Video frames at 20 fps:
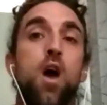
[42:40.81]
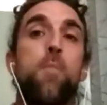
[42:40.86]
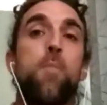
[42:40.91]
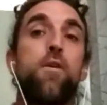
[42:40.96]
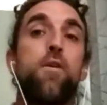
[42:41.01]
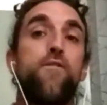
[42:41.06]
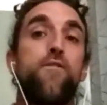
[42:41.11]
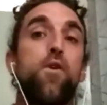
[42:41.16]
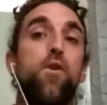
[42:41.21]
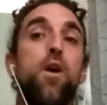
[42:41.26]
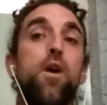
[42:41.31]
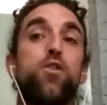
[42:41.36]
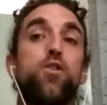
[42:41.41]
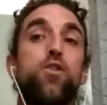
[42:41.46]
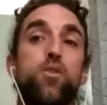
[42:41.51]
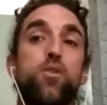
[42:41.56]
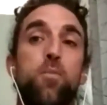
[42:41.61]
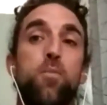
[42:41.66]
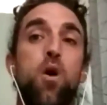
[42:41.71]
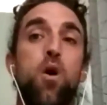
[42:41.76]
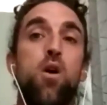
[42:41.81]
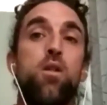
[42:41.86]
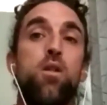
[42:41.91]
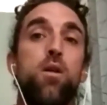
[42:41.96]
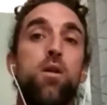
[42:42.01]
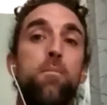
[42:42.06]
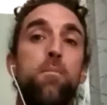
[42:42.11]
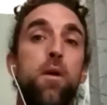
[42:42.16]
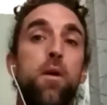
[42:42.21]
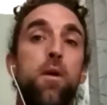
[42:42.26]
but for a
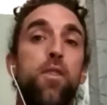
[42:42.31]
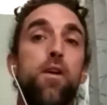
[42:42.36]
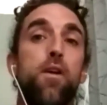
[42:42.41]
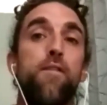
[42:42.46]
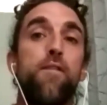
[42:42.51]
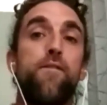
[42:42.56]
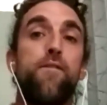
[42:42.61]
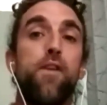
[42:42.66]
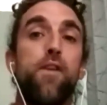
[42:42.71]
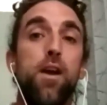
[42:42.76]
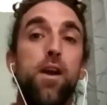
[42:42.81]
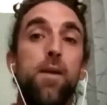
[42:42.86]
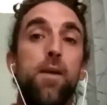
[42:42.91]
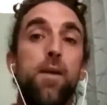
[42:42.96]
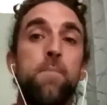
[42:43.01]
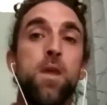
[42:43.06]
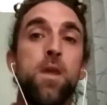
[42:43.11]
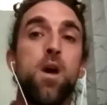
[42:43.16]
small monthly fee.